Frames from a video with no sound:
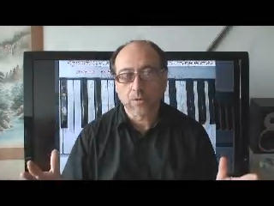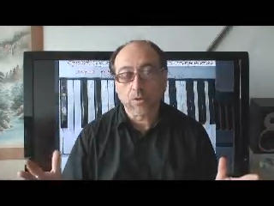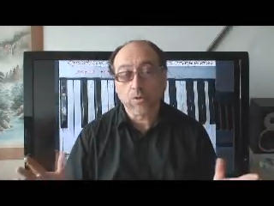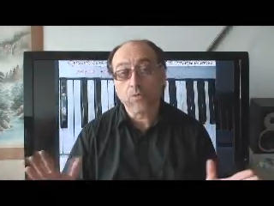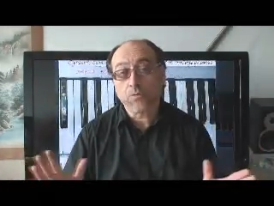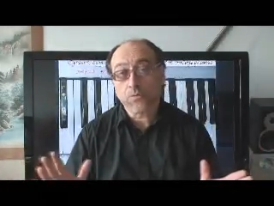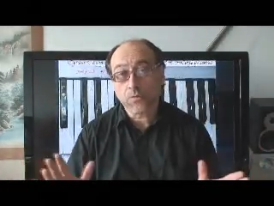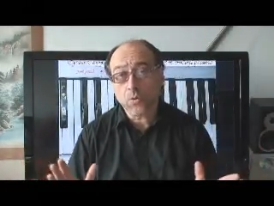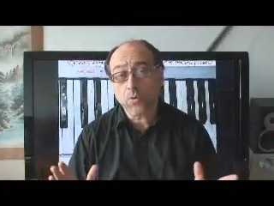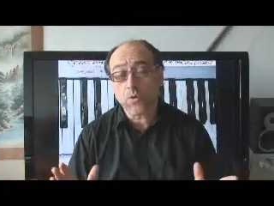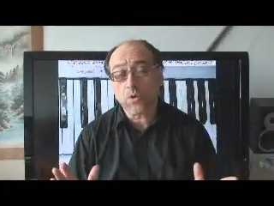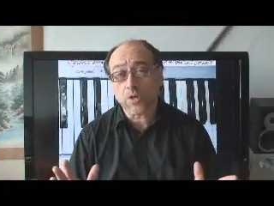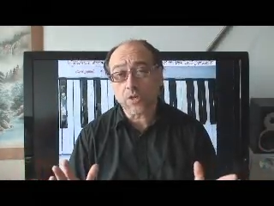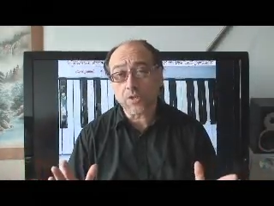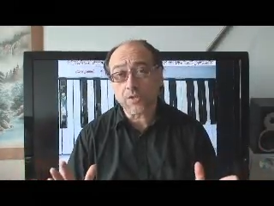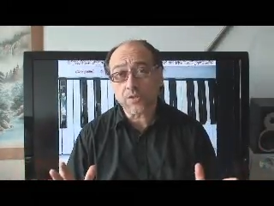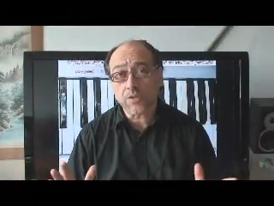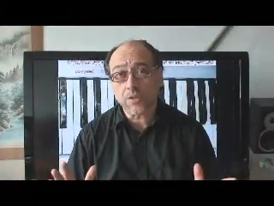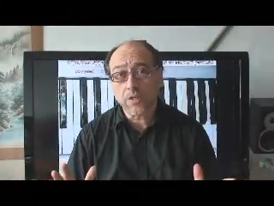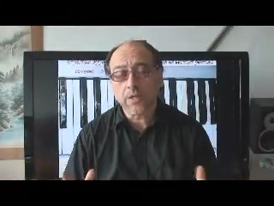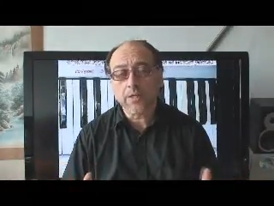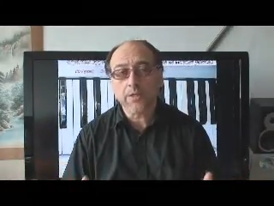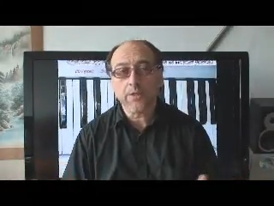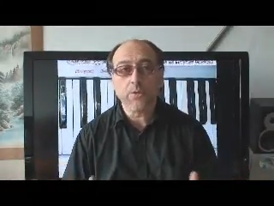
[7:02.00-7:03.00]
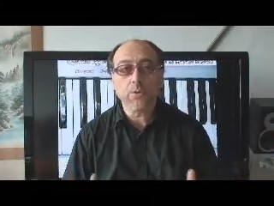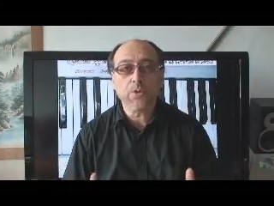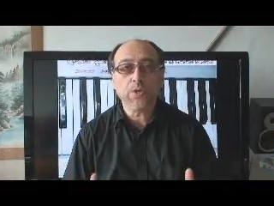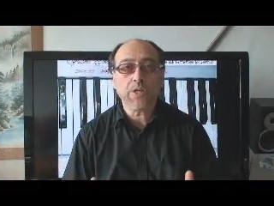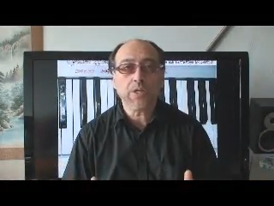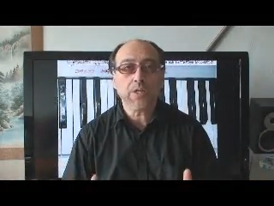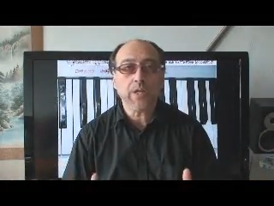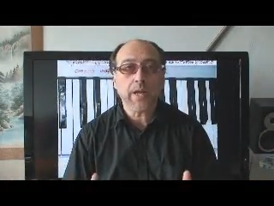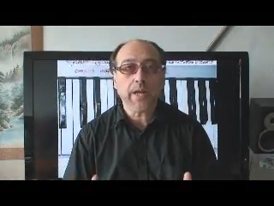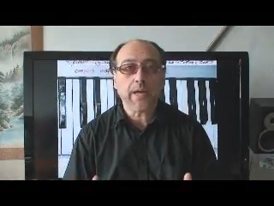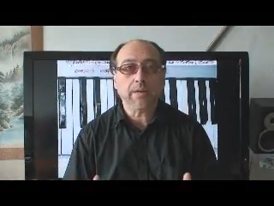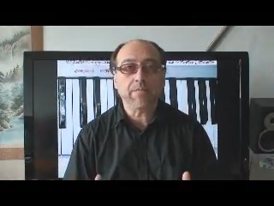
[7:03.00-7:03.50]
Of course, you
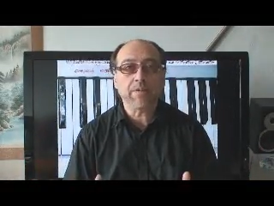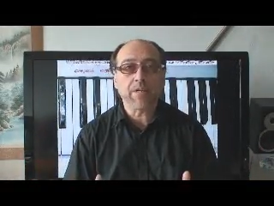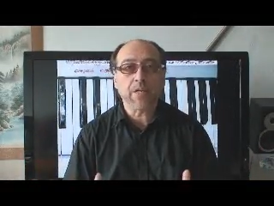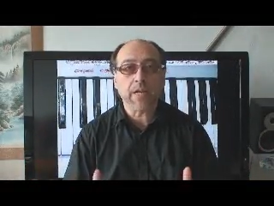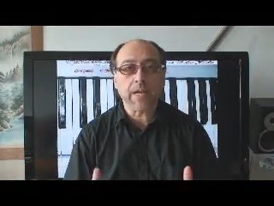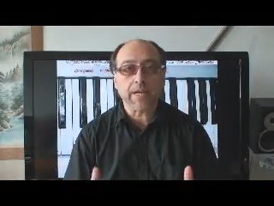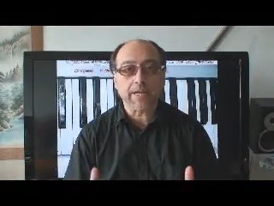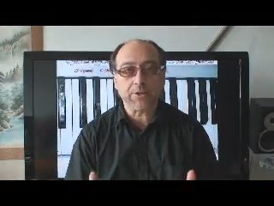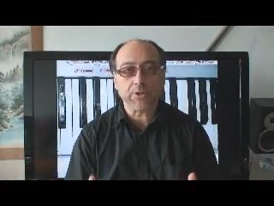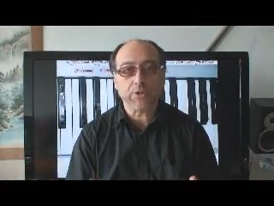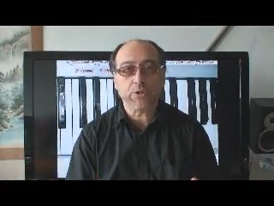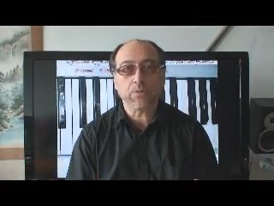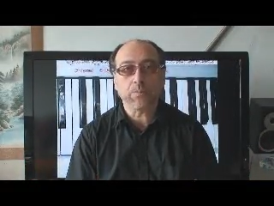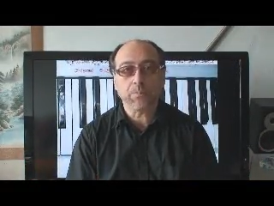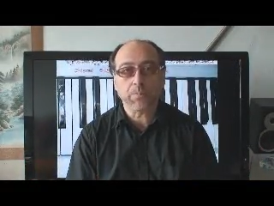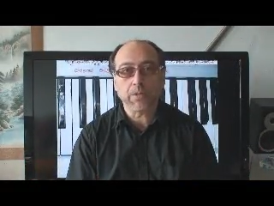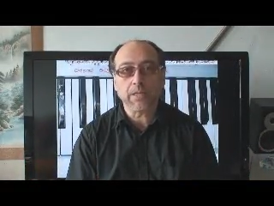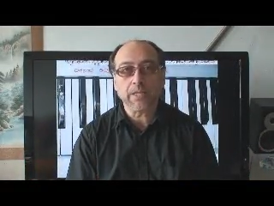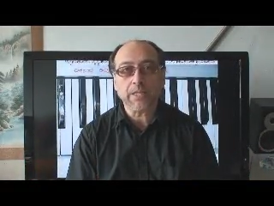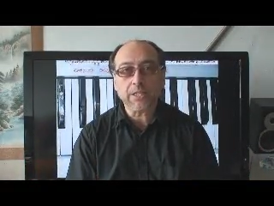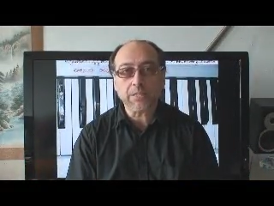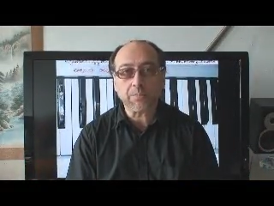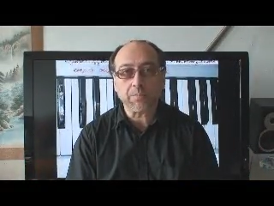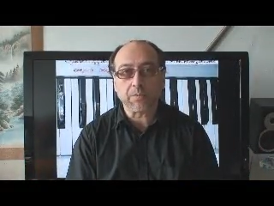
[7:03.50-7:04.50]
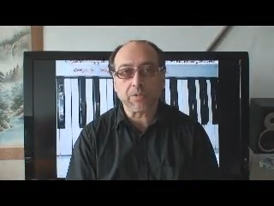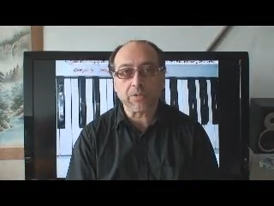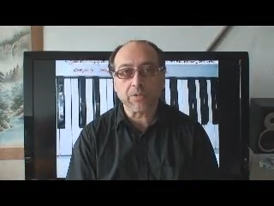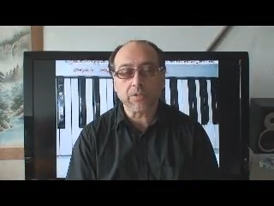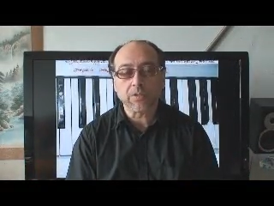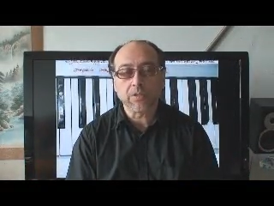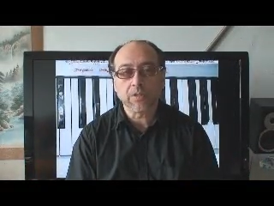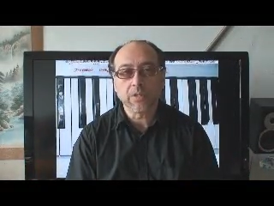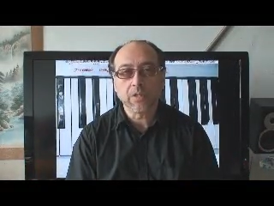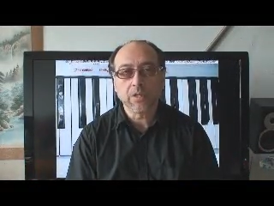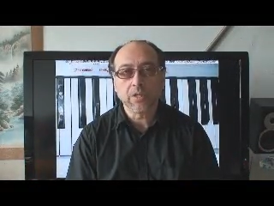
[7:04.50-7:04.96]
can have a natural placement,